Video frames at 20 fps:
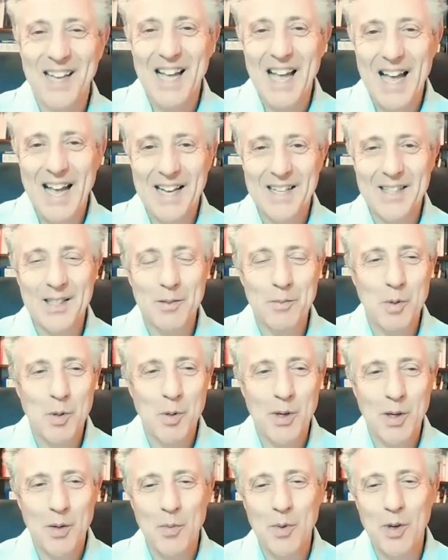
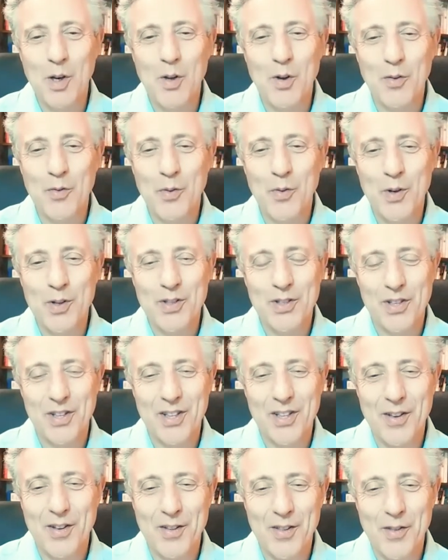Excellent. We'll look forward to
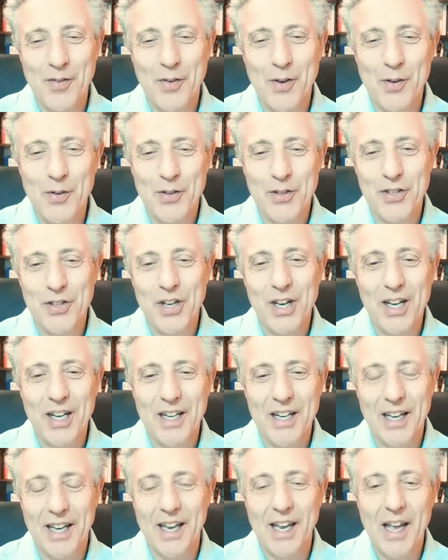the future
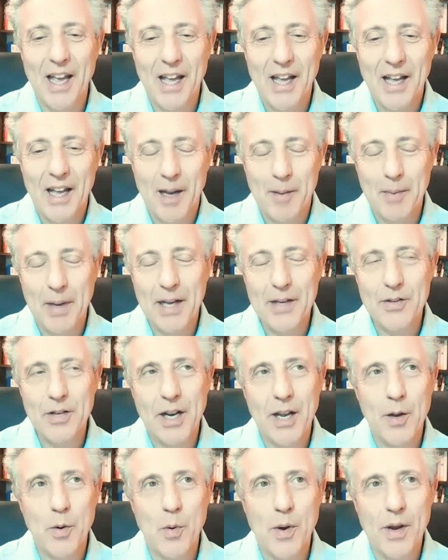journey. As you
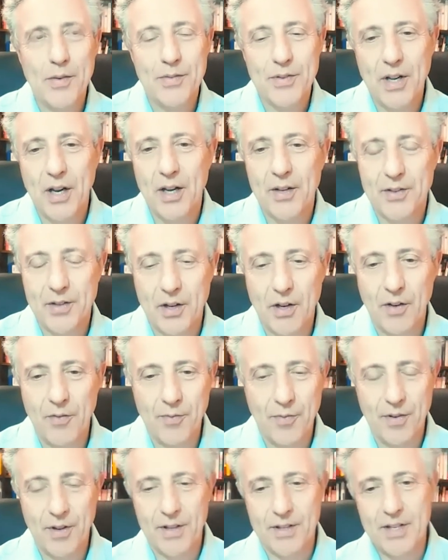know, we've started
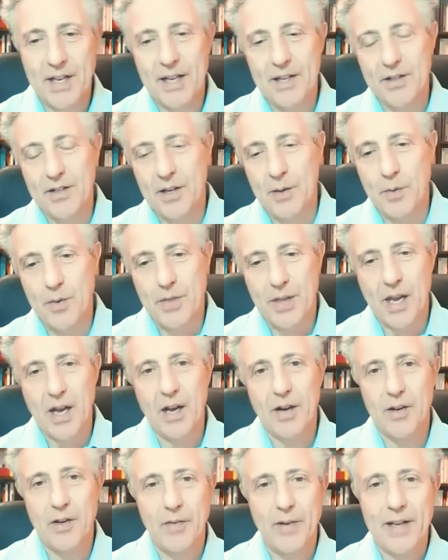off essentially with the
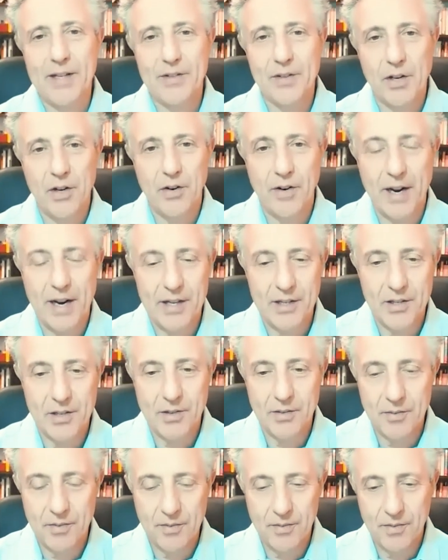cardiovascular range,
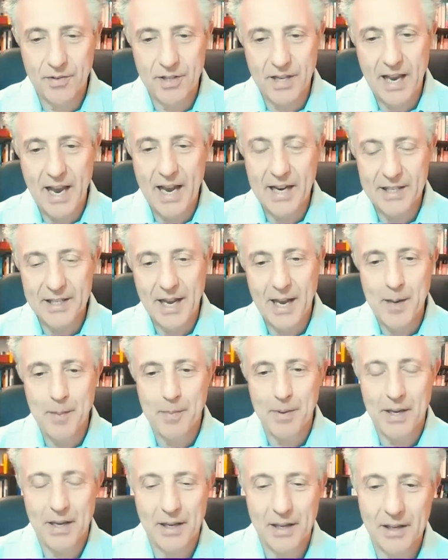CX8
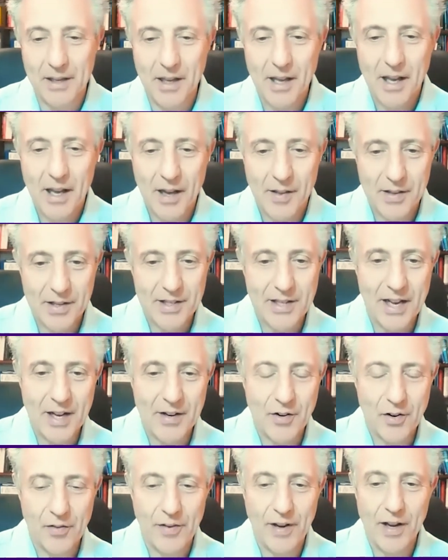being at the
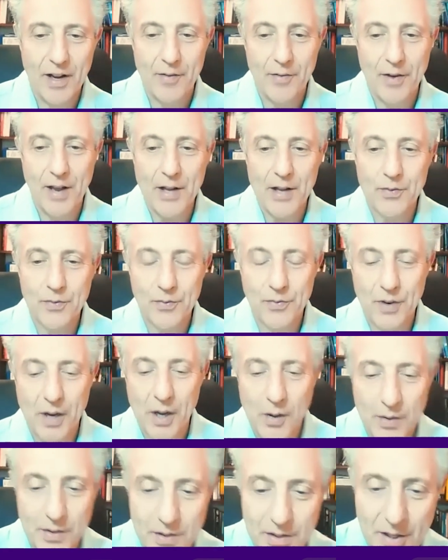centre of it, and vast
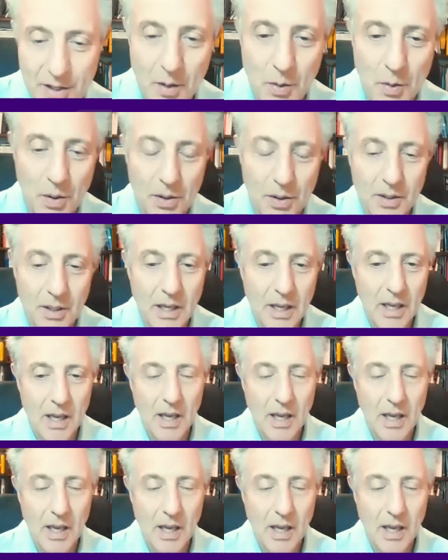flow and so on.